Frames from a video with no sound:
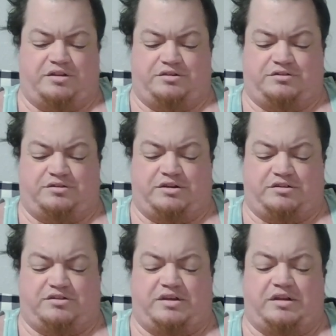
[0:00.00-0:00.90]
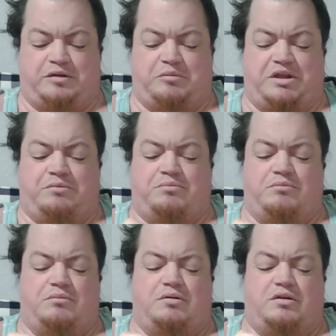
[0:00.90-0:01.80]
Thing is that's getting me
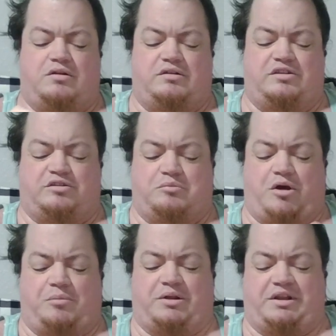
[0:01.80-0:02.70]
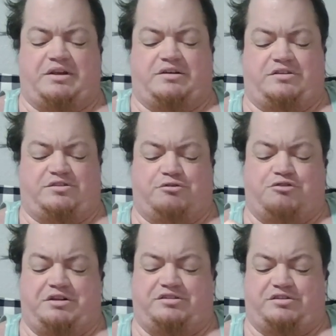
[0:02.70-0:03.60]
discombobulated is the
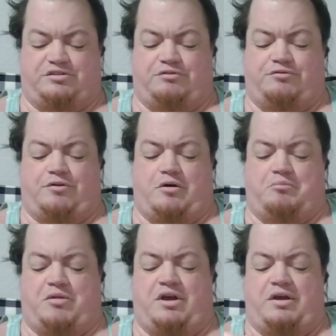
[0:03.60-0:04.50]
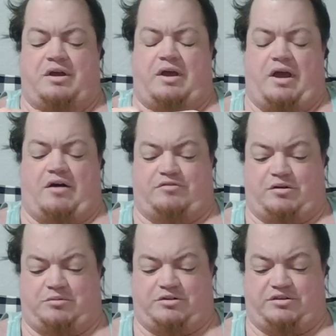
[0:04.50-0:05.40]
transition from half
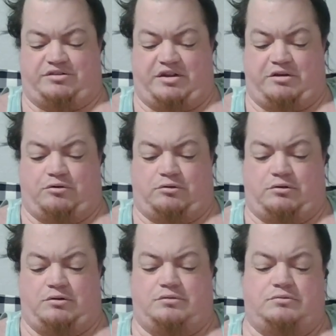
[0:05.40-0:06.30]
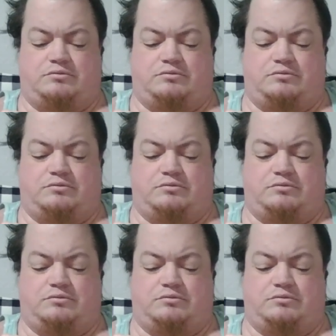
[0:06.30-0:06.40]
double to single.